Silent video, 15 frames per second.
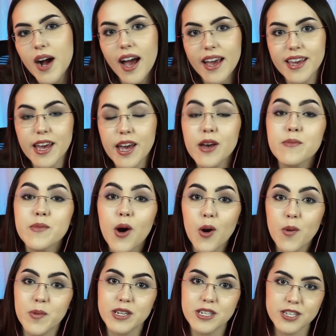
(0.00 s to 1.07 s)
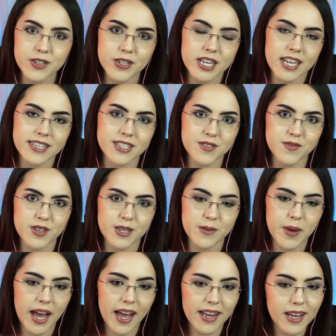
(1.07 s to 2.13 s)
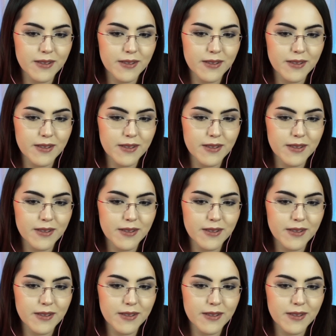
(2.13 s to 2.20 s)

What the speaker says: I am open to your guys' feedback.